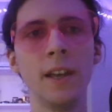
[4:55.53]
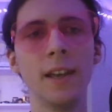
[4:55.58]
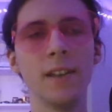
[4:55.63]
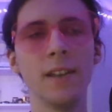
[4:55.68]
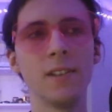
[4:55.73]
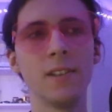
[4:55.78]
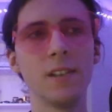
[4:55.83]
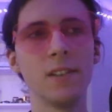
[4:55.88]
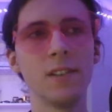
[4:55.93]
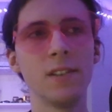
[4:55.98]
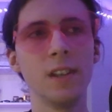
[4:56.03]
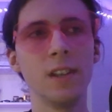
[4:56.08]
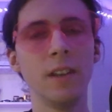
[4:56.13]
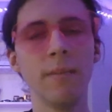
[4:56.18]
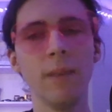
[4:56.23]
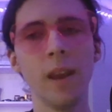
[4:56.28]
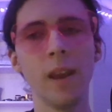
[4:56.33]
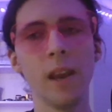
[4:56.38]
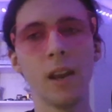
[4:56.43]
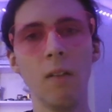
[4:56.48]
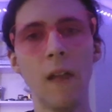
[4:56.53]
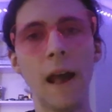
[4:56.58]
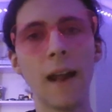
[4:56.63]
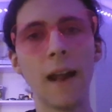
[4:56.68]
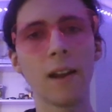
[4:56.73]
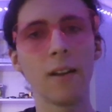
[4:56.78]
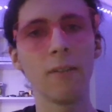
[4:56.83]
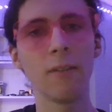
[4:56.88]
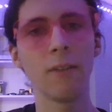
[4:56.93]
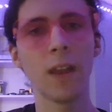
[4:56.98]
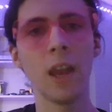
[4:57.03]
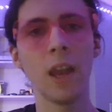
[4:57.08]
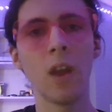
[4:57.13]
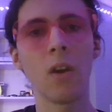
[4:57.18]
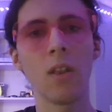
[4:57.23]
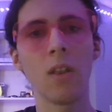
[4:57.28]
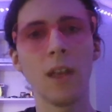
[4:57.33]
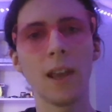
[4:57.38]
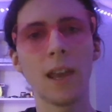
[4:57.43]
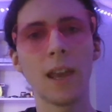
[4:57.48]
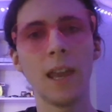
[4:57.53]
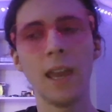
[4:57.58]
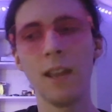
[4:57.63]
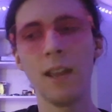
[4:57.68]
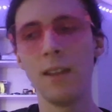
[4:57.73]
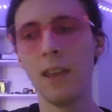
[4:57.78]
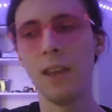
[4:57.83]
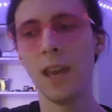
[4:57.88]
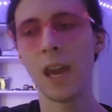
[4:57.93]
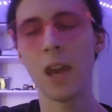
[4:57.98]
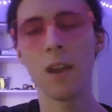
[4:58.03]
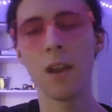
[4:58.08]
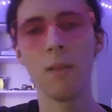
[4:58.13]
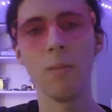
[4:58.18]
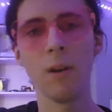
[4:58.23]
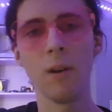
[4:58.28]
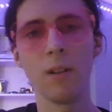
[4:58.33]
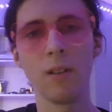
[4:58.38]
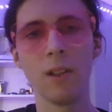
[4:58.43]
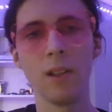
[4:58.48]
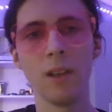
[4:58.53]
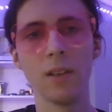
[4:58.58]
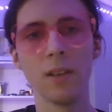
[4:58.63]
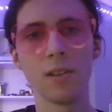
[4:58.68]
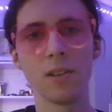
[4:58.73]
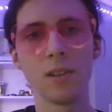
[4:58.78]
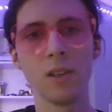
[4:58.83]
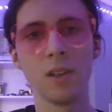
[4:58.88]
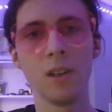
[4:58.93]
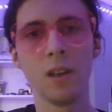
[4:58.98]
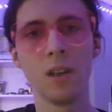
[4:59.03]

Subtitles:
is the seeming lack of care that Candy had about this.